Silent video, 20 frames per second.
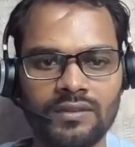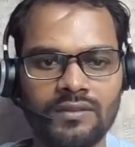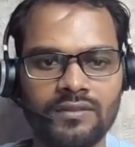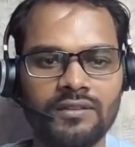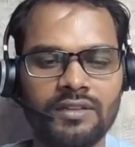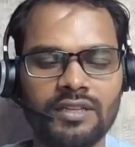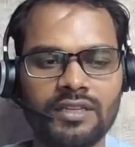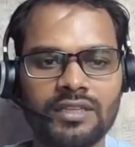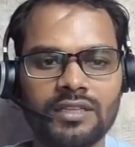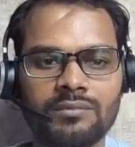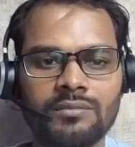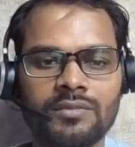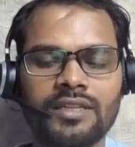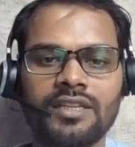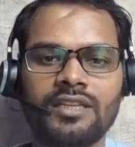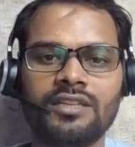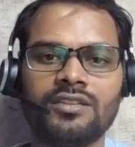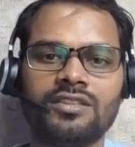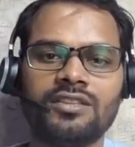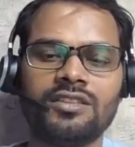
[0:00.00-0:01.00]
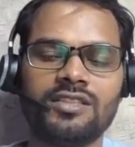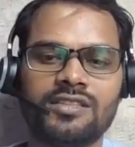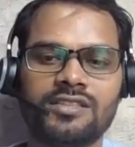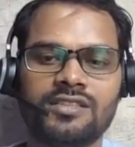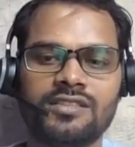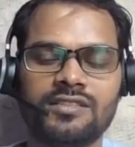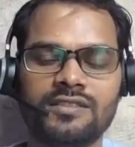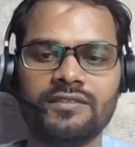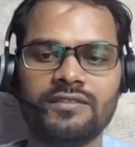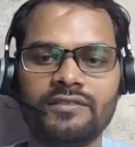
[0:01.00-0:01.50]
Welcome again in
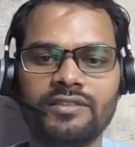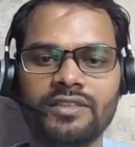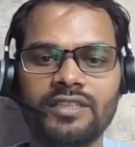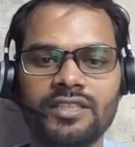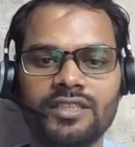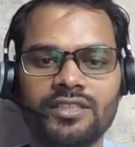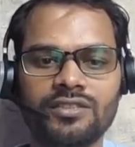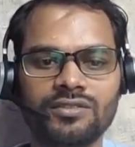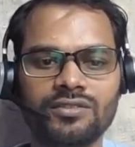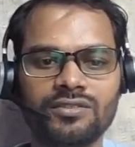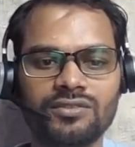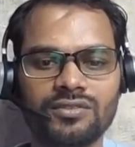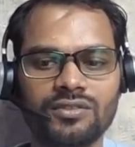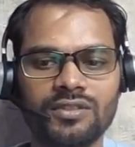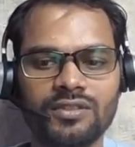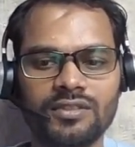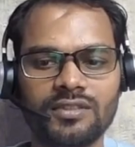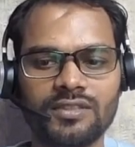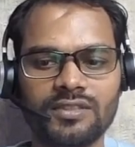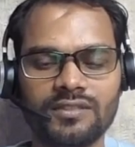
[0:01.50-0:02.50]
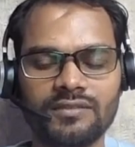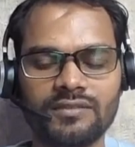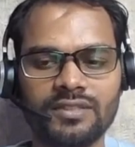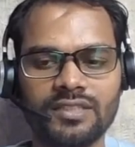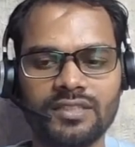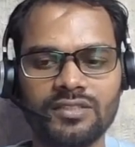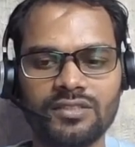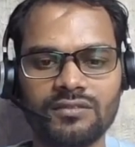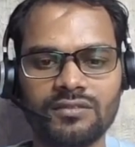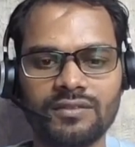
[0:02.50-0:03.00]
this video. So in this
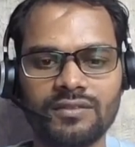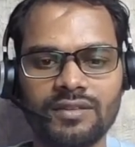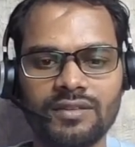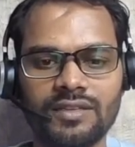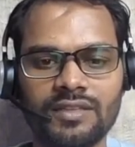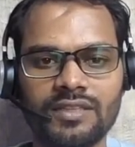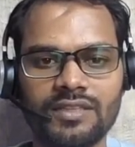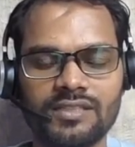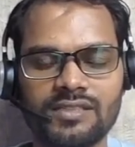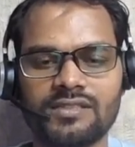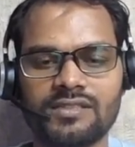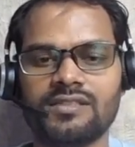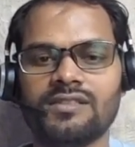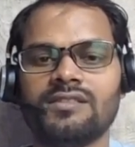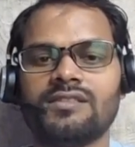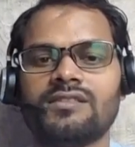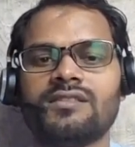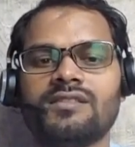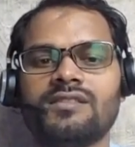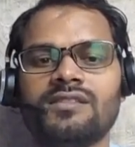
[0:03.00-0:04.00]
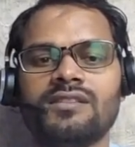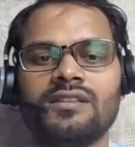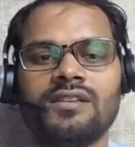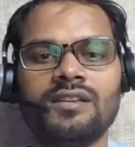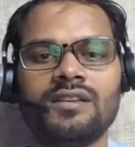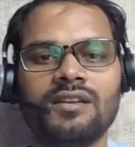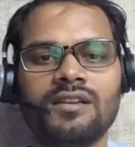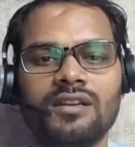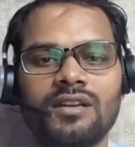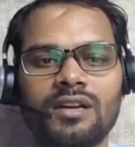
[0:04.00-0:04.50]
video we will discuss
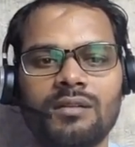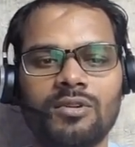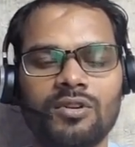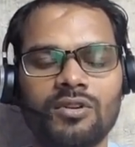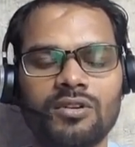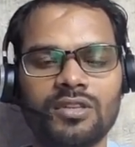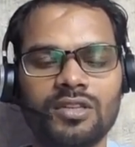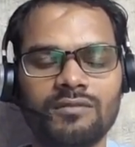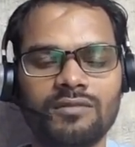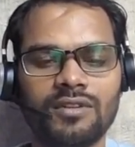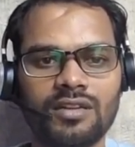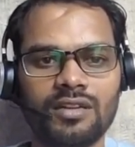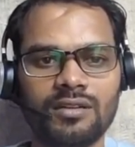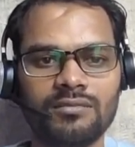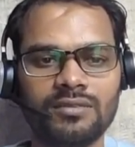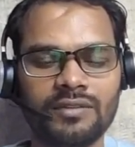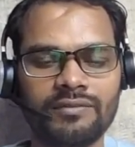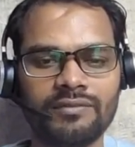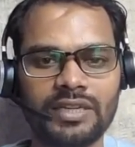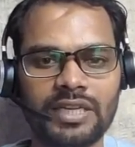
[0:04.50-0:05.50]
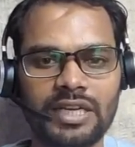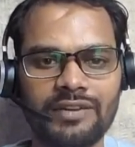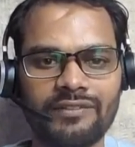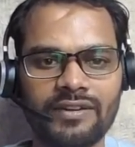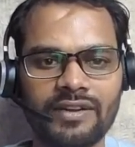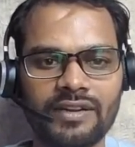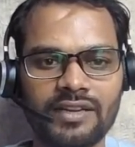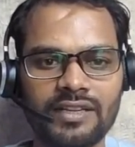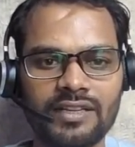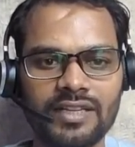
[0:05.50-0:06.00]
about the one of the
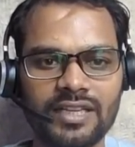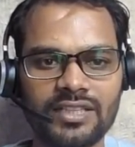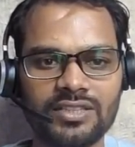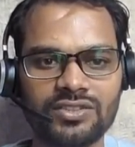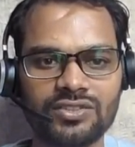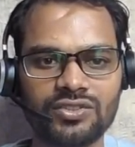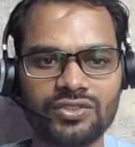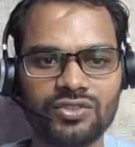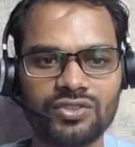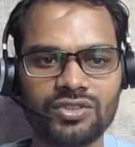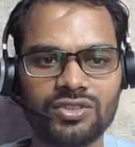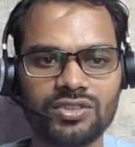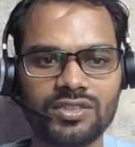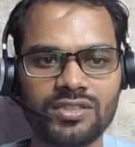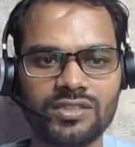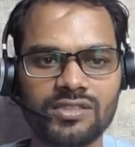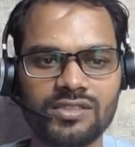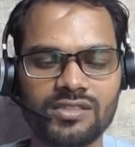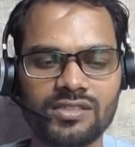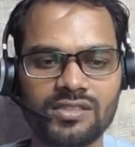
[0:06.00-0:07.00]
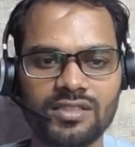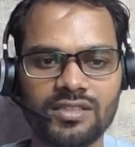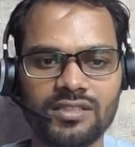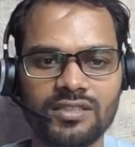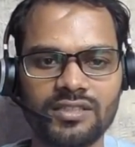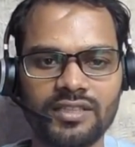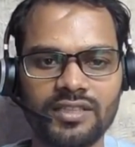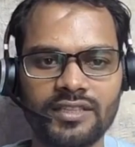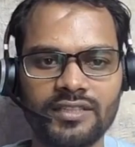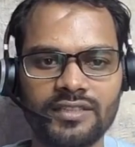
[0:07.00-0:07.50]
frequently asked questions in
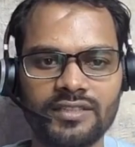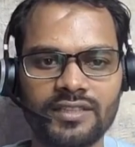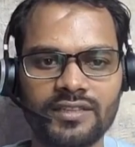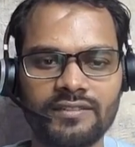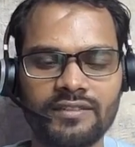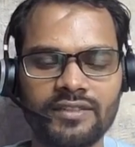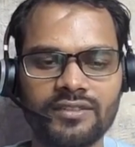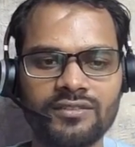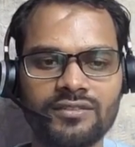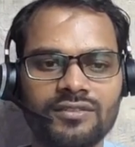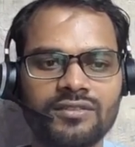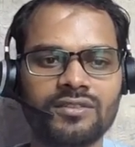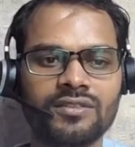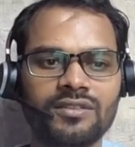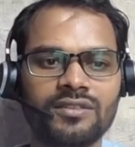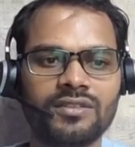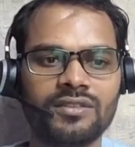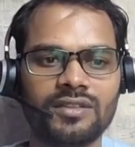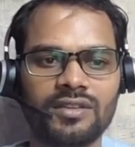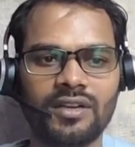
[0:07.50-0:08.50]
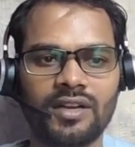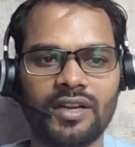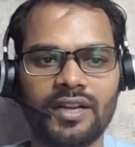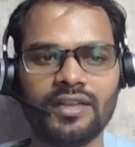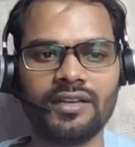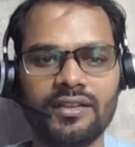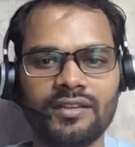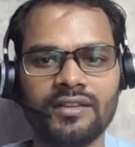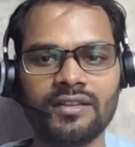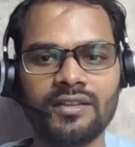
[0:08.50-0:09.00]
the interview,
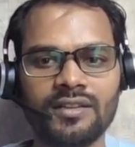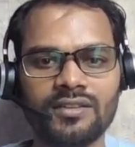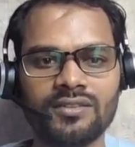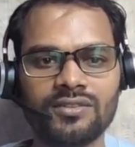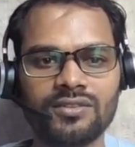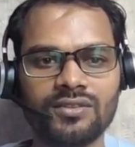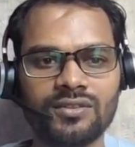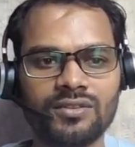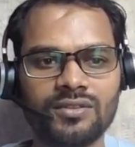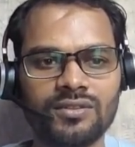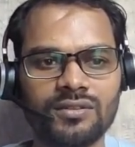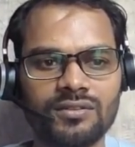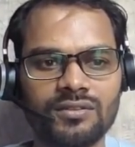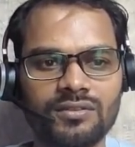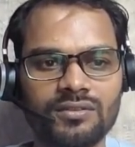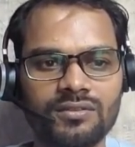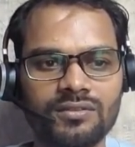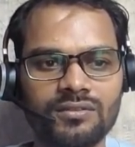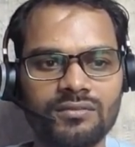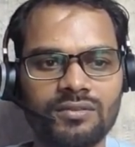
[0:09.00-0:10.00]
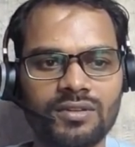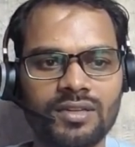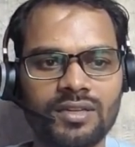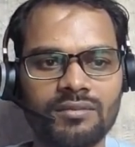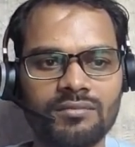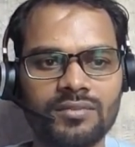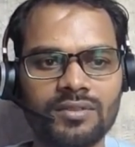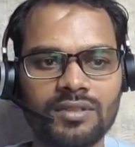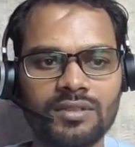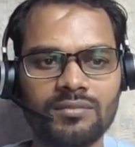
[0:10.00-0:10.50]
right? So one
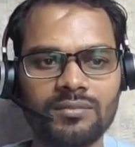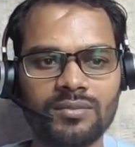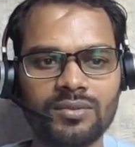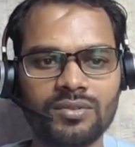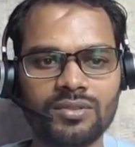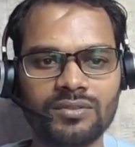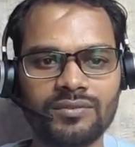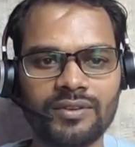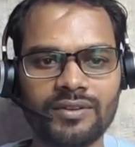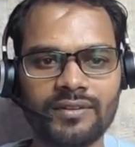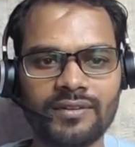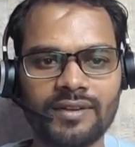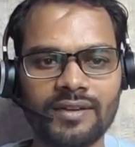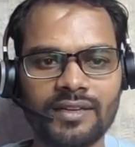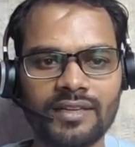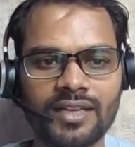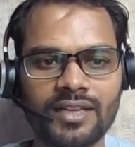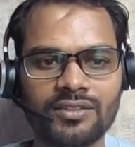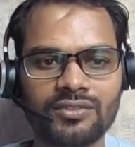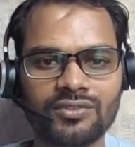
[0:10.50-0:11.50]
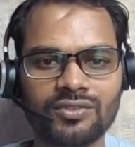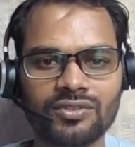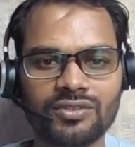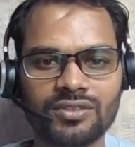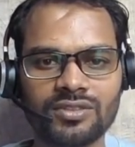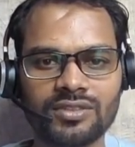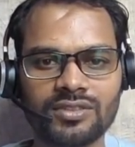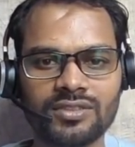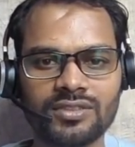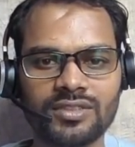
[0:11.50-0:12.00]
of the most frequently asked
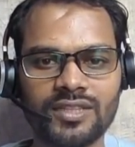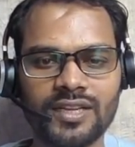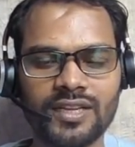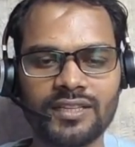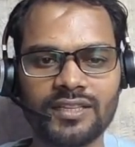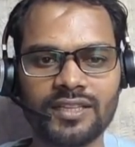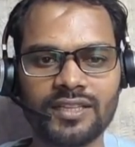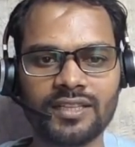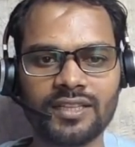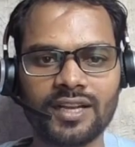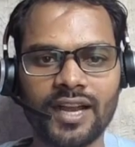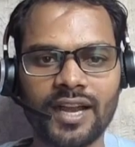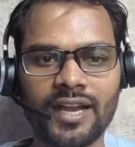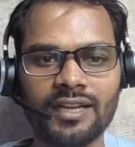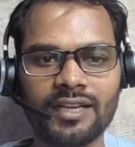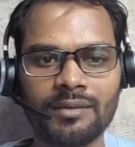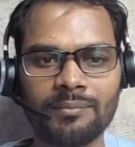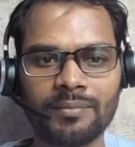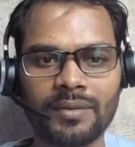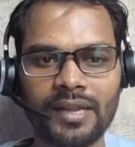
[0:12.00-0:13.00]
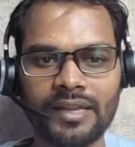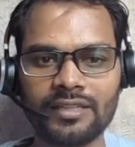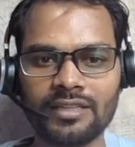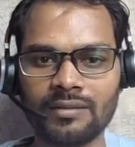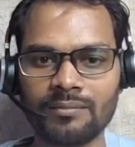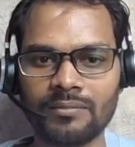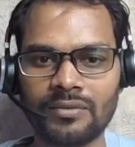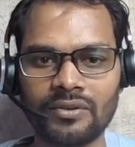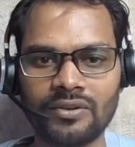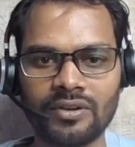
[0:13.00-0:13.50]
questions is that the write a
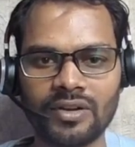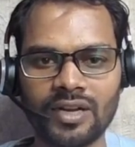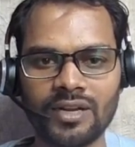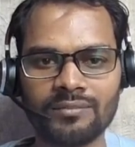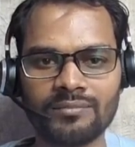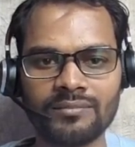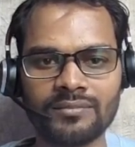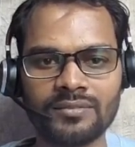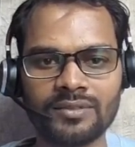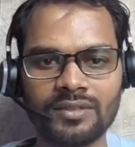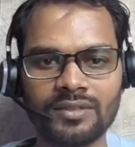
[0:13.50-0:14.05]
Python program